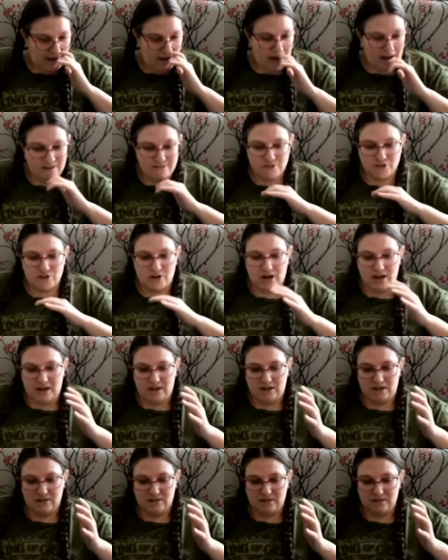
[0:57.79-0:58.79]
I've
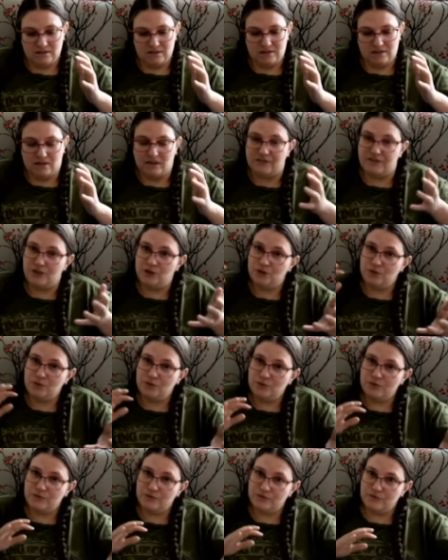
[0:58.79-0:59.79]
tried a
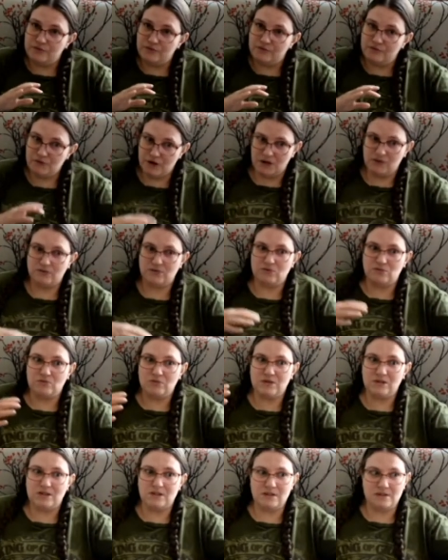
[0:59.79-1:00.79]
few
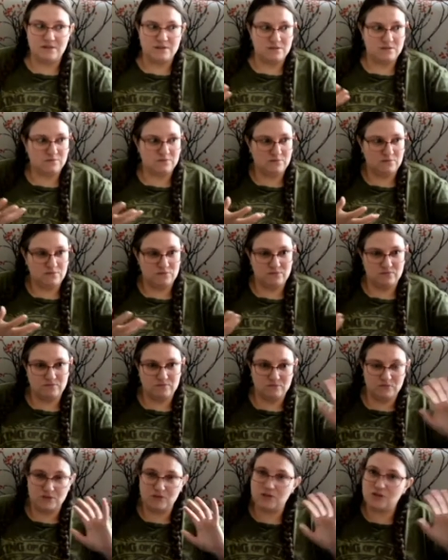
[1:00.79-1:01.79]
fragrance-free
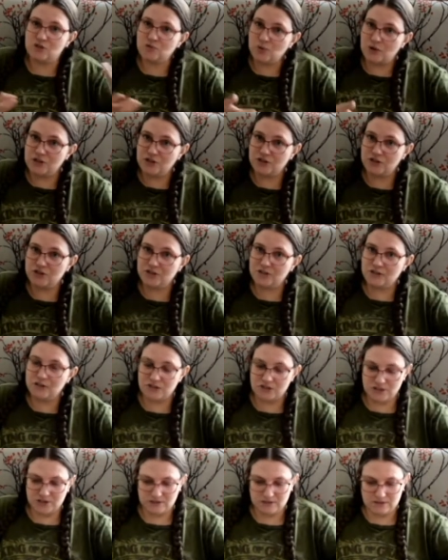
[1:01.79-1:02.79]
dishwasher
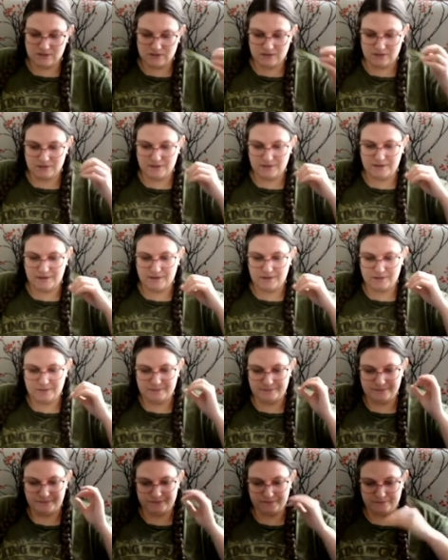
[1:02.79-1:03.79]
detergents. Um,